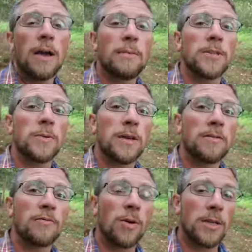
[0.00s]
That means we
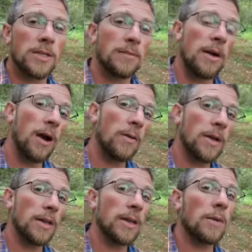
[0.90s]
didn't force them out
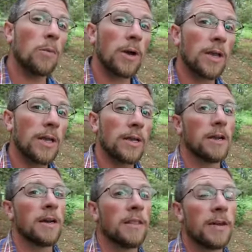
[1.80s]
and get them working in
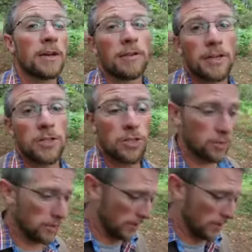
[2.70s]
another area soon